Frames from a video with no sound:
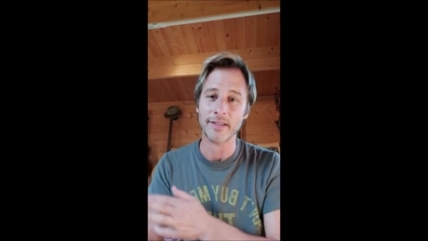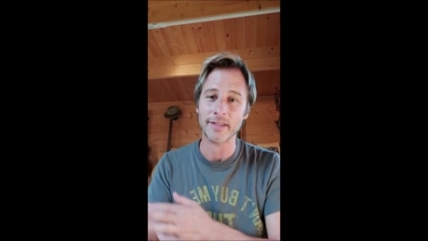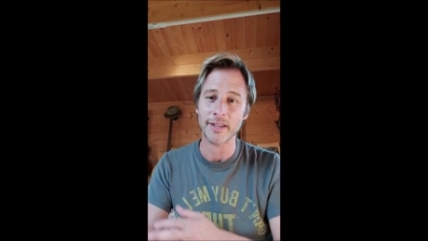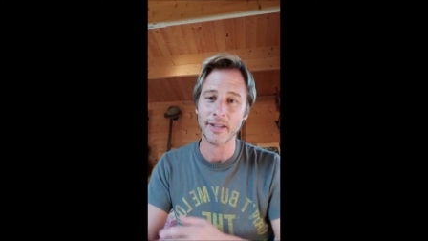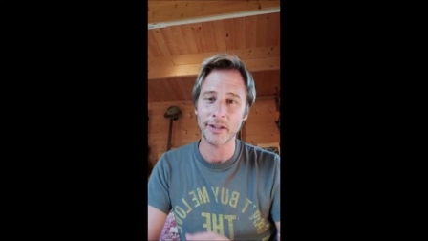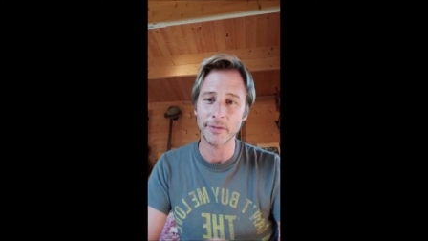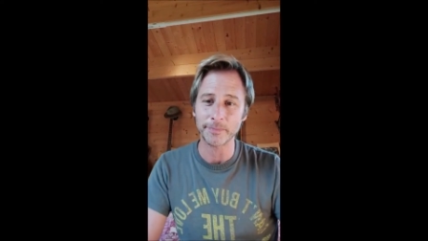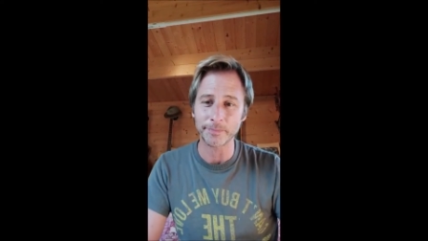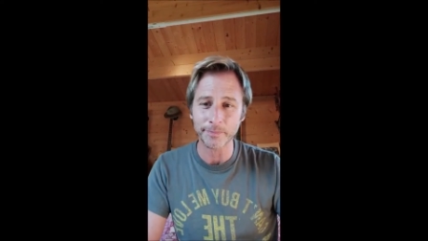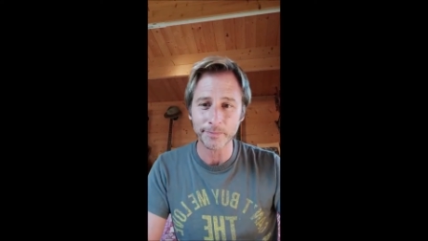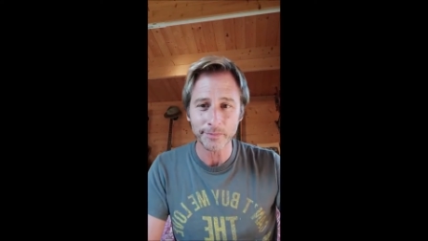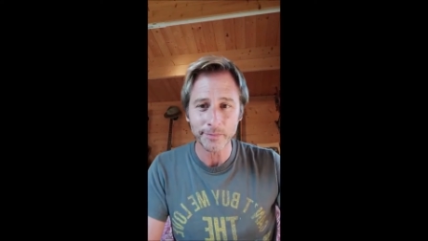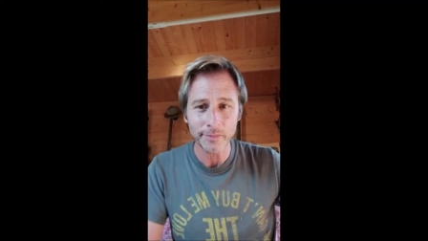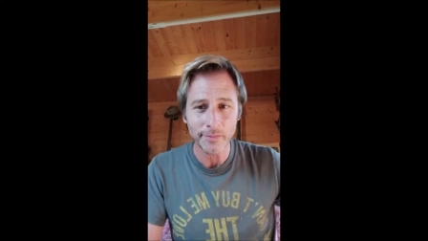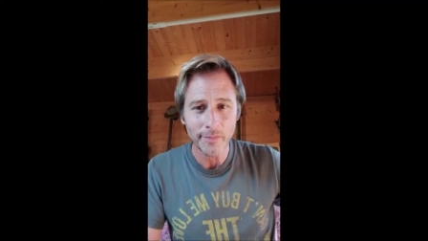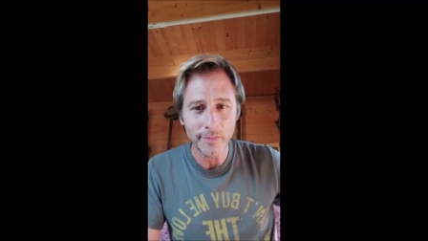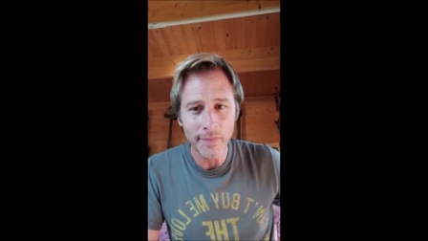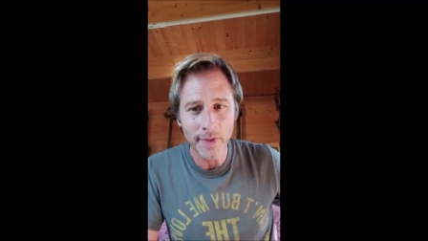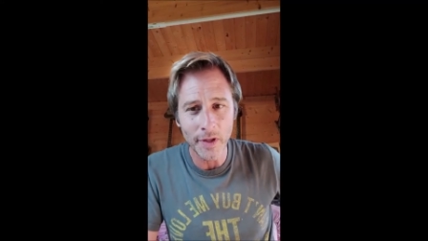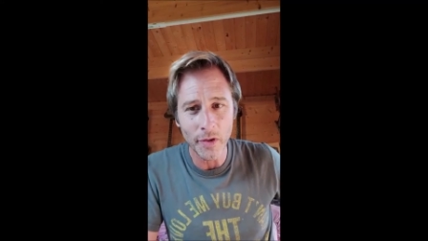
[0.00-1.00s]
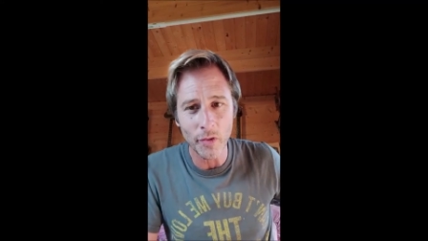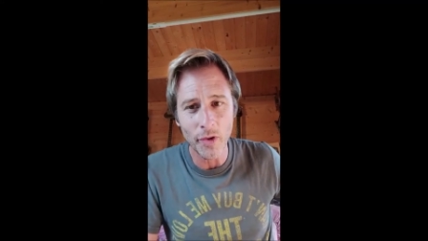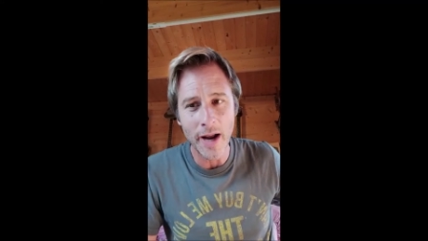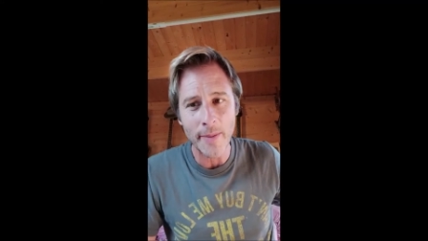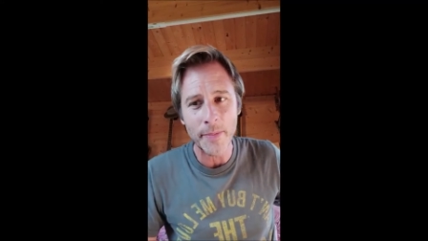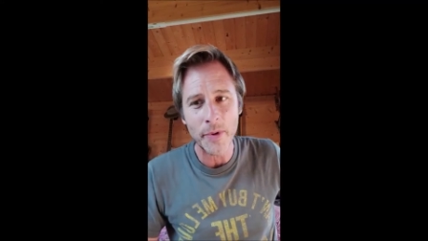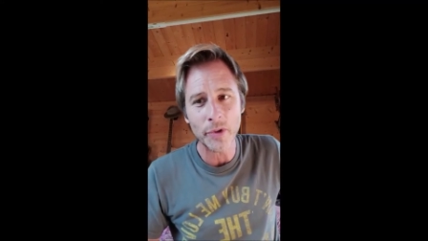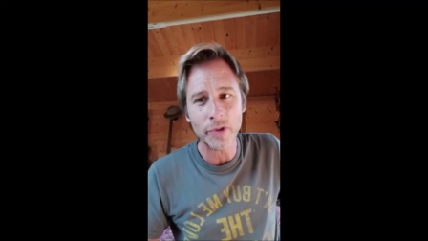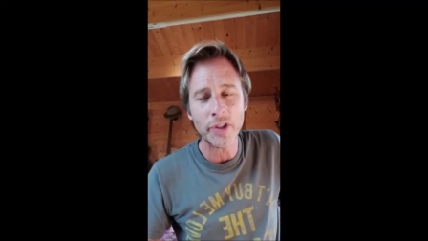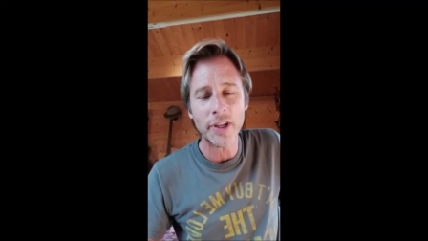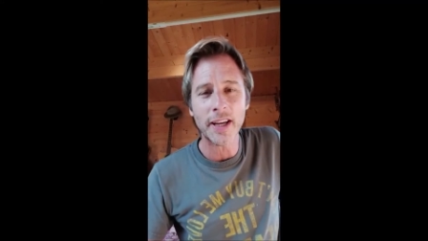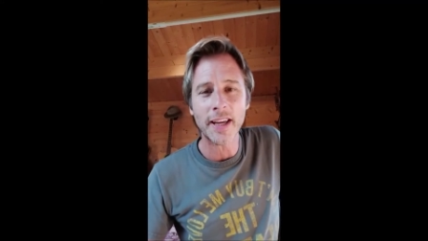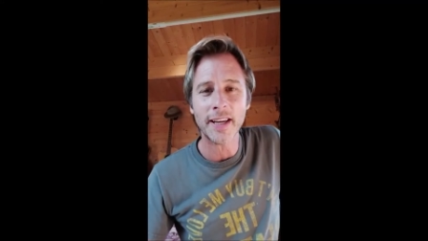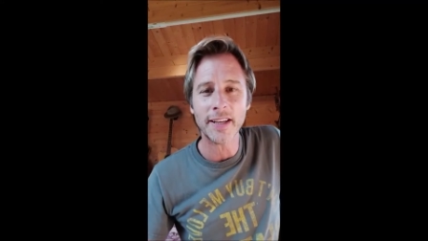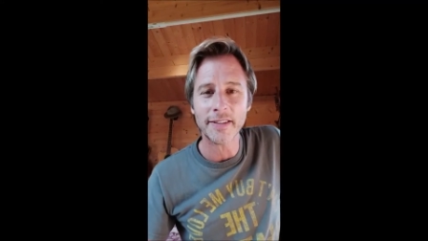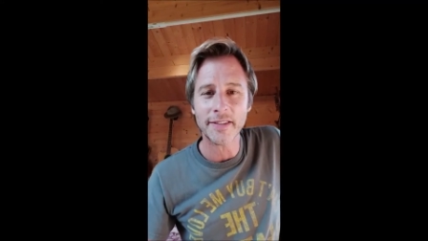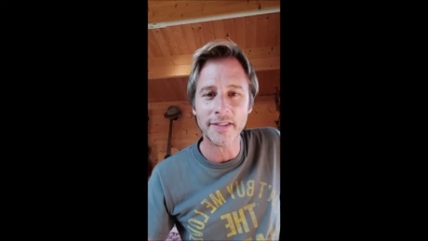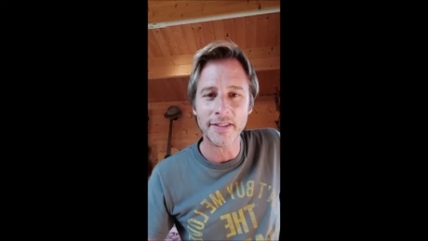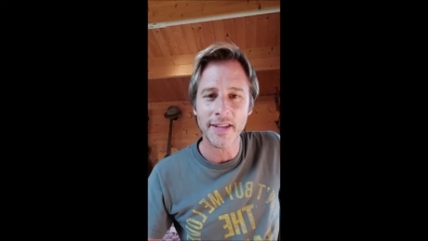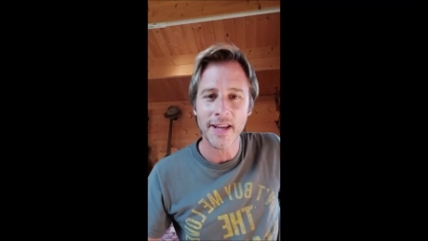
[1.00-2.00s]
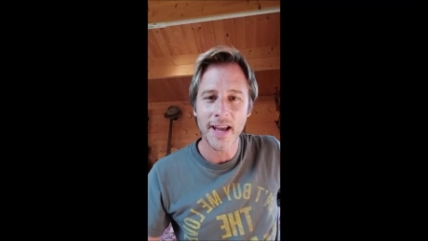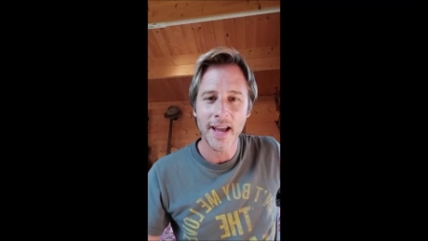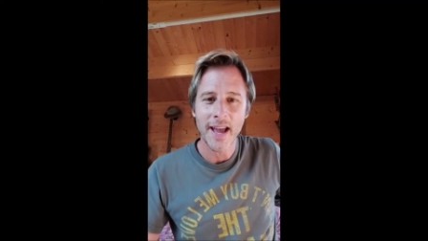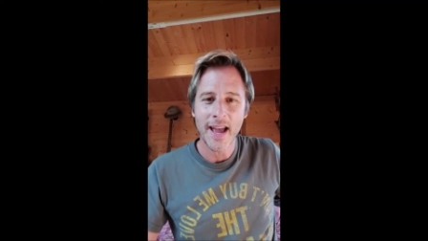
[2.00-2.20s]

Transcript: So grab your tickets